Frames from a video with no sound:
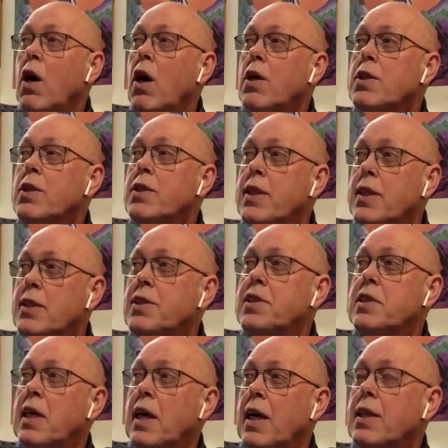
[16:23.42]
I did
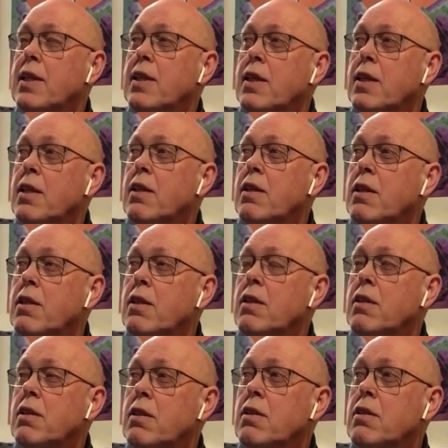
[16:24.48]
scan uh,
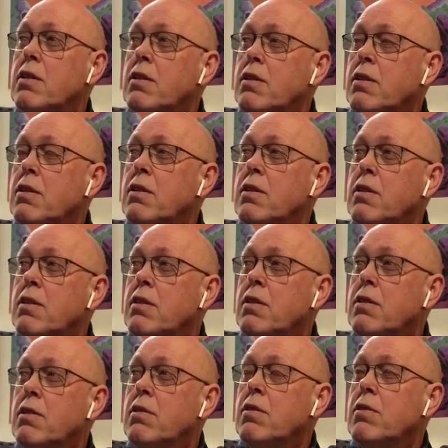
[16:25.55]
uh,
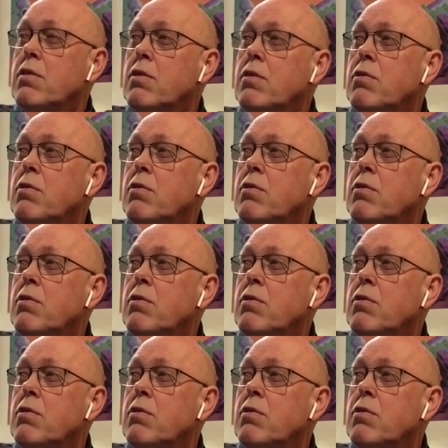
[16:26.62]
uh,